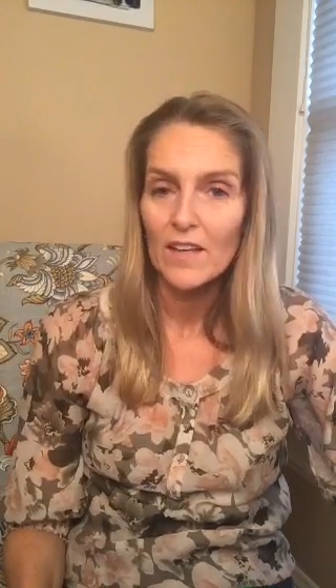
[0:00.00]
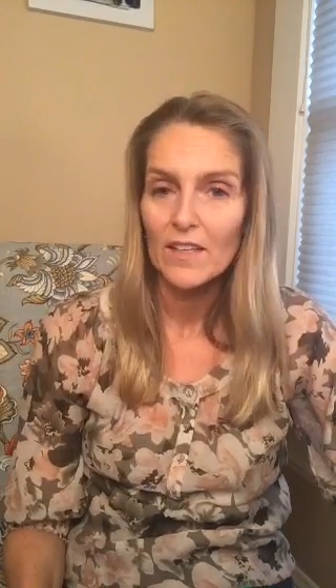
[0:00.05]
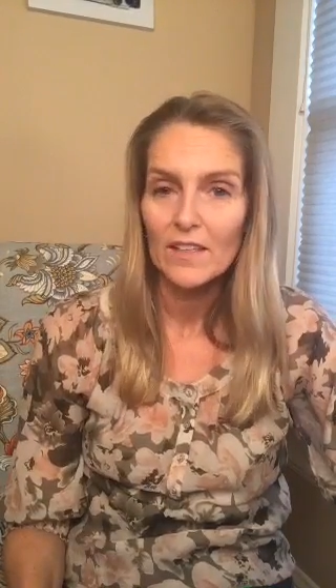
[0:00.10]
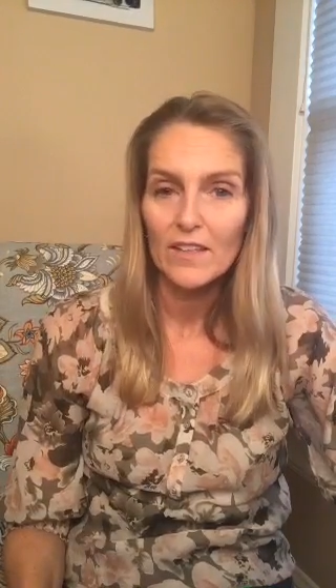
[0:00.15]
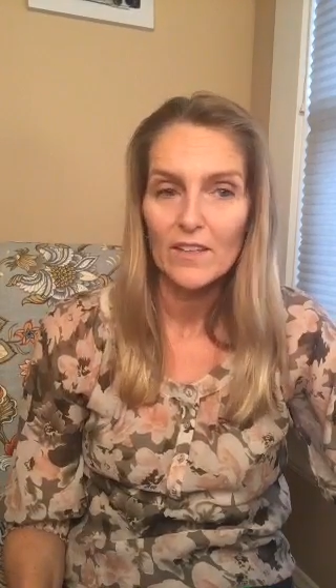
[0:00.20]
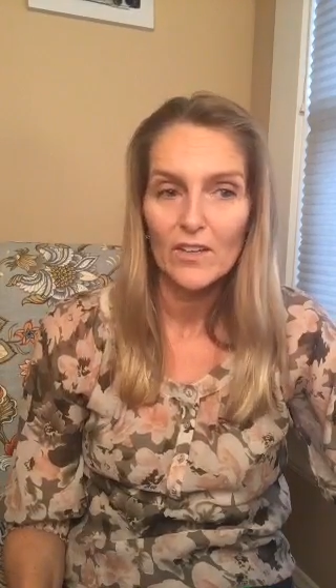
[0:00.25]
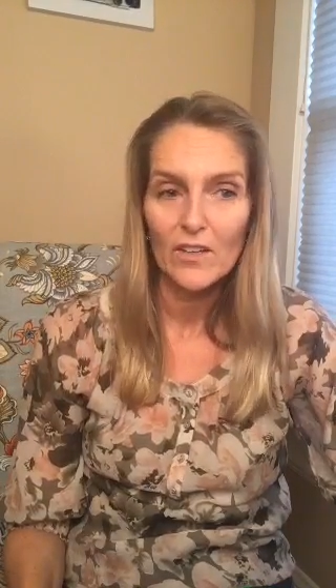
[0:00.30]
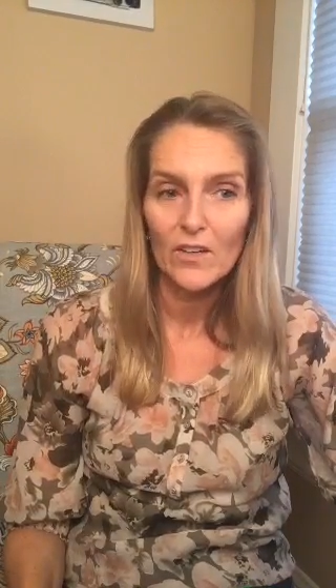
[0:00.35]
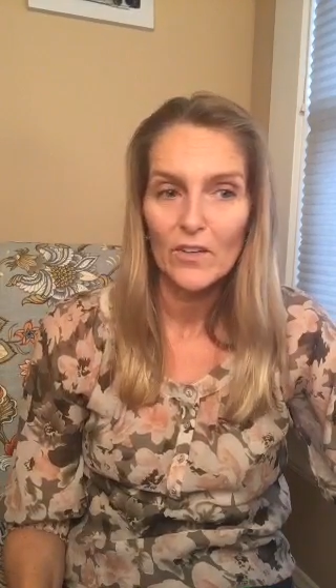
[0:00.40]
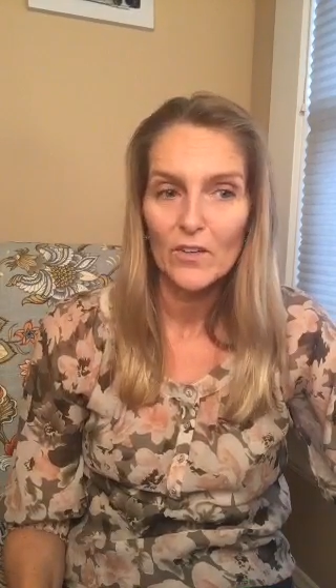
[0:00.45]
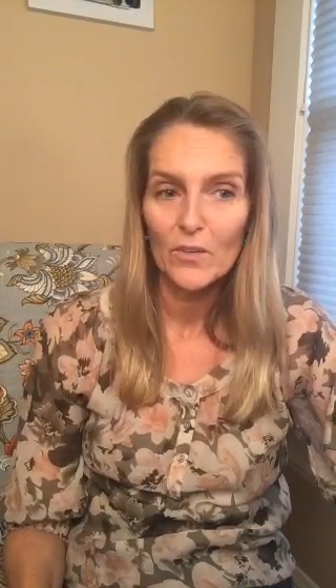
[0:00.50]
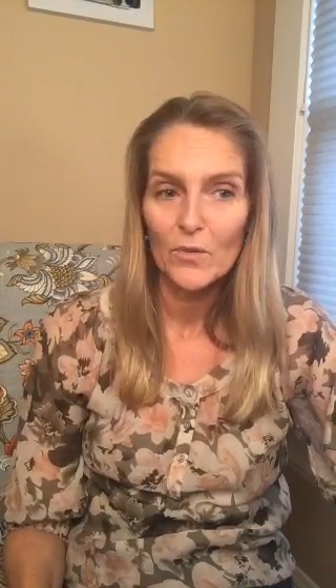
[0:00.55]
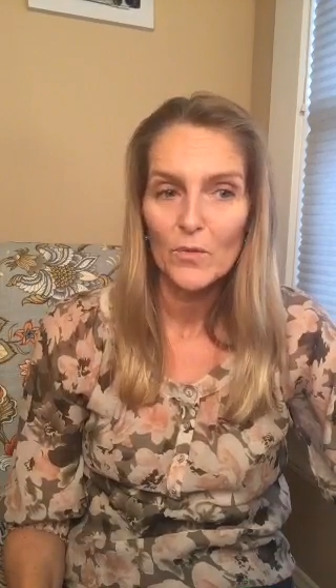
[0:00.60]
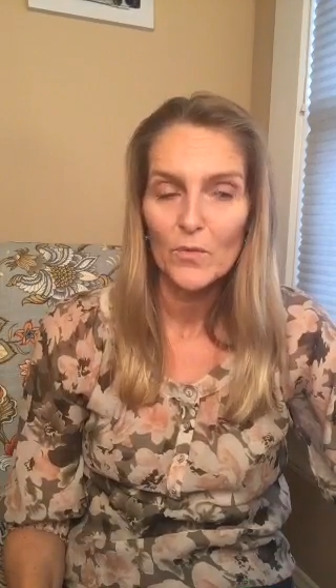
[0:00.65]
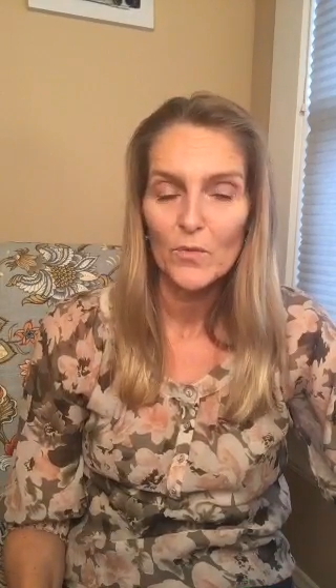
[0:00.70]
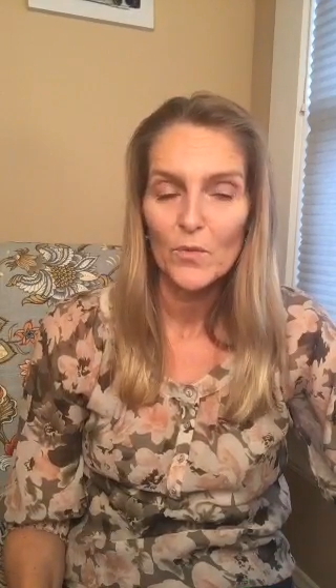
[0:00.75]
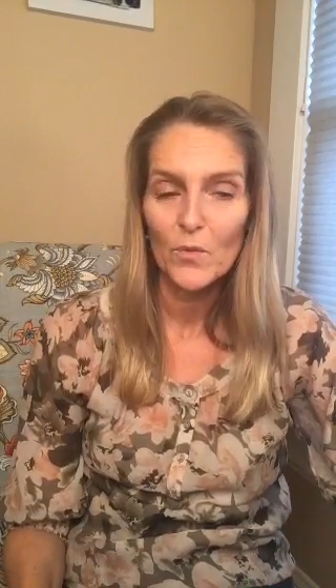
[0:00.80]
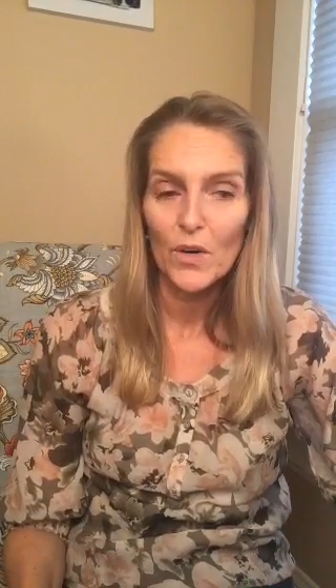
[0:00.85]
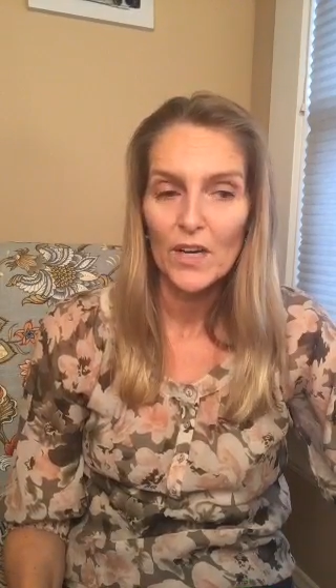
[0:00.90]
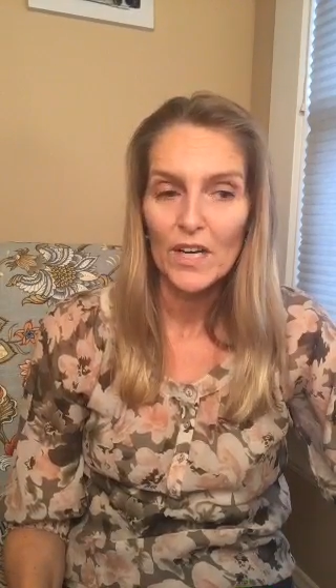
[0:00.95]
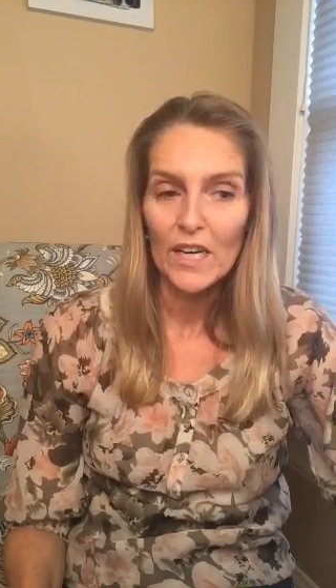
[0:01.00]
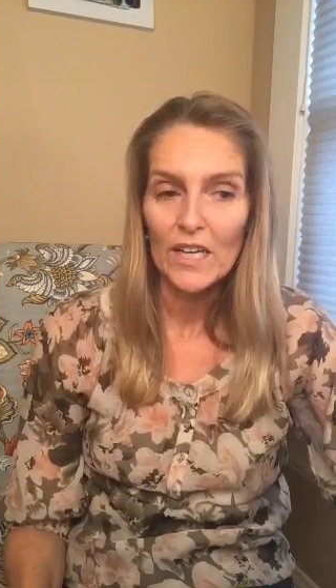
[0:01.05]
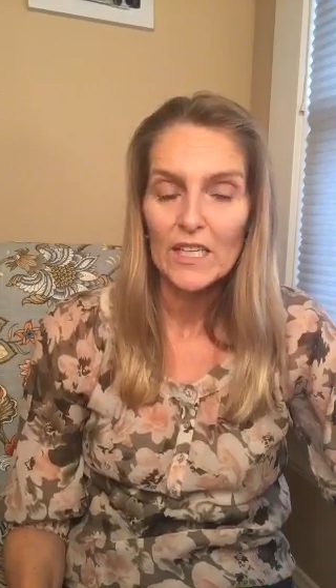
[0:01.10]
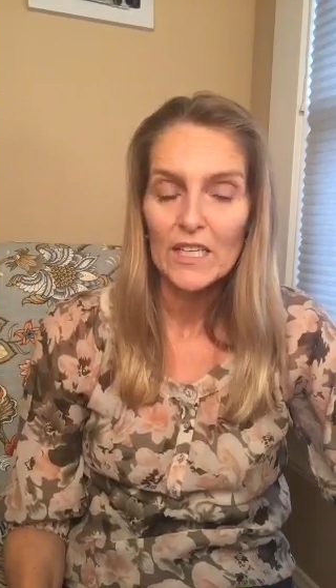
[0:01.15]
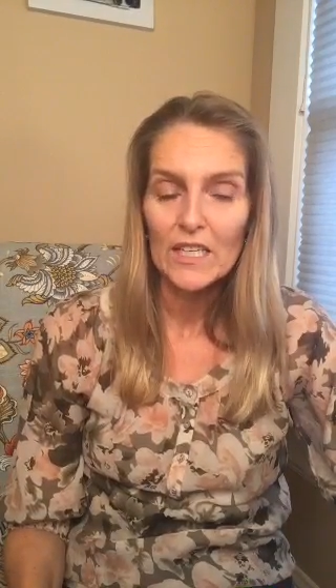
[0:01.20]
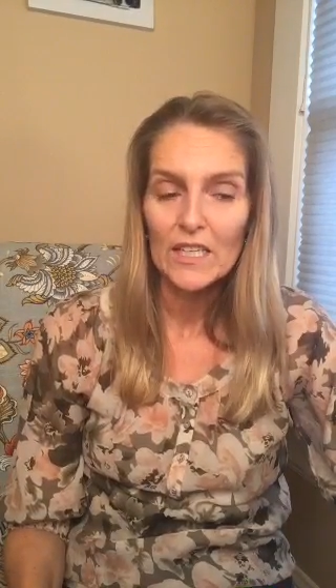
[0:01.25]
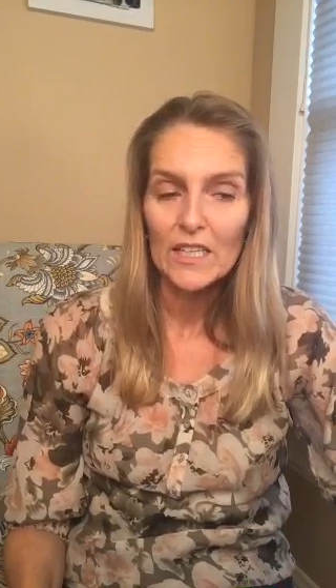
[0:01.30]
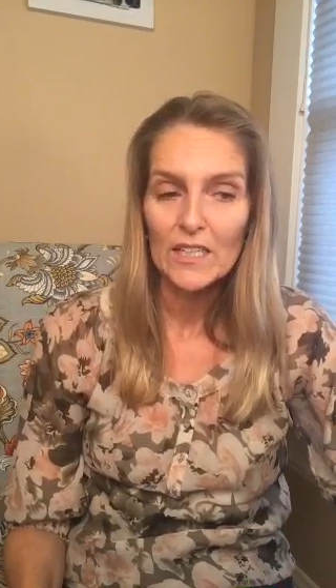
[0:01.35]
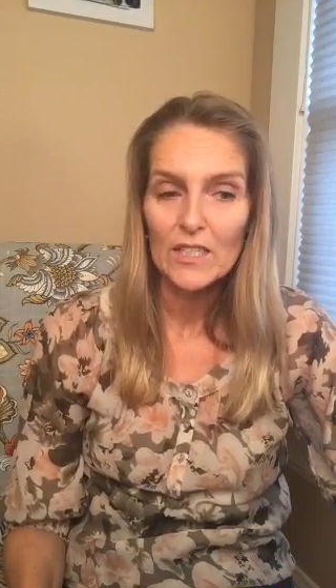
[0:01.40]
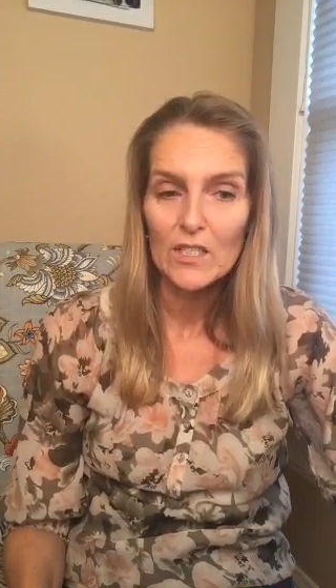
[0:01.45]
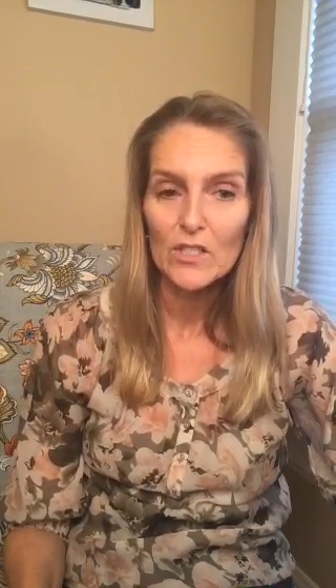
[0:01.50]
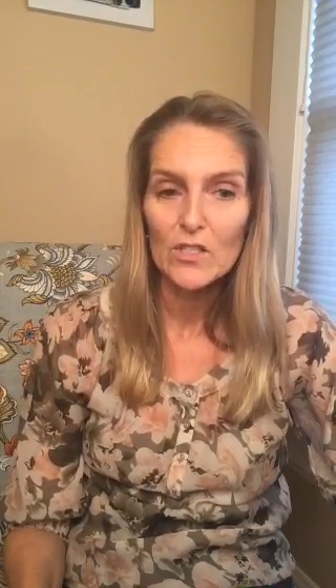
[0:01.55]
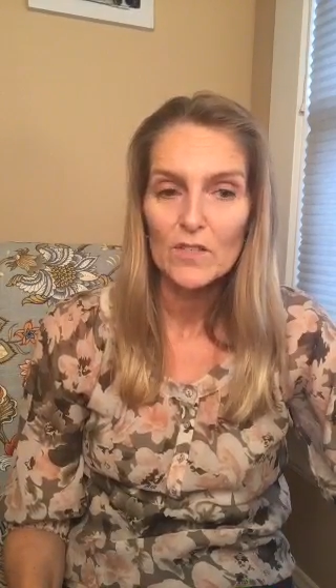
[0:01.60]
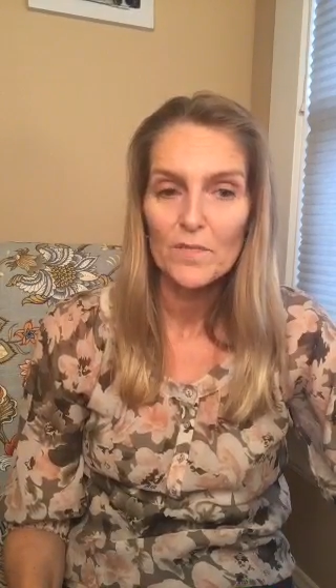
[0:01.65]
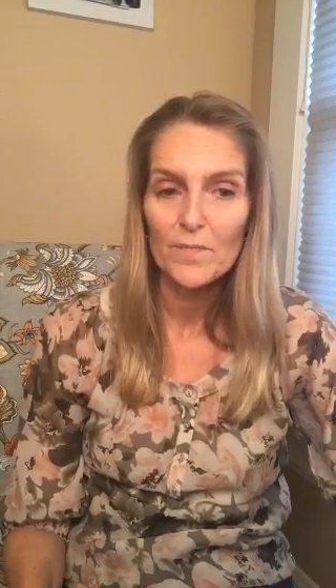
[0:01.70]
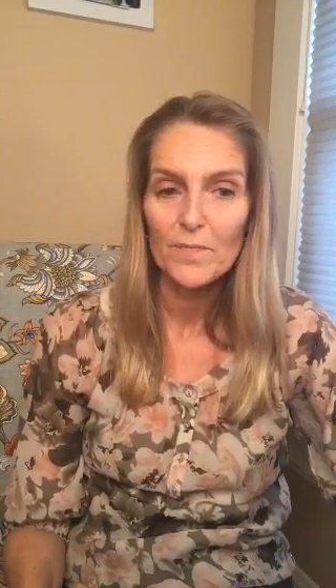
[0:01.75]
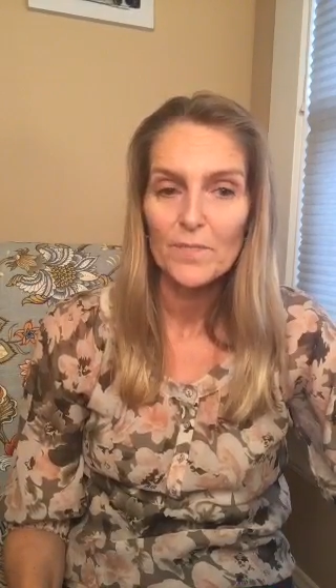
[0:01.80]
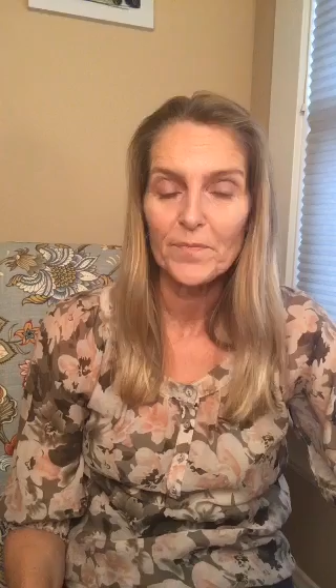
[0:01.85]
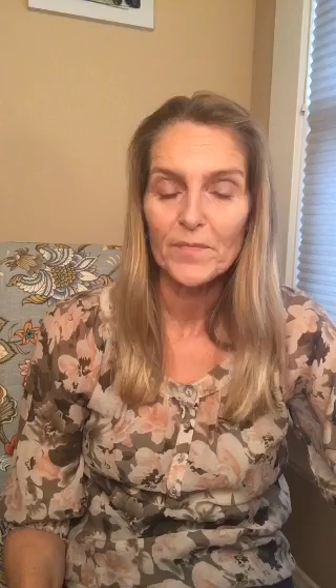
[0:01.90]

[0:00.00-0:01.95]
I can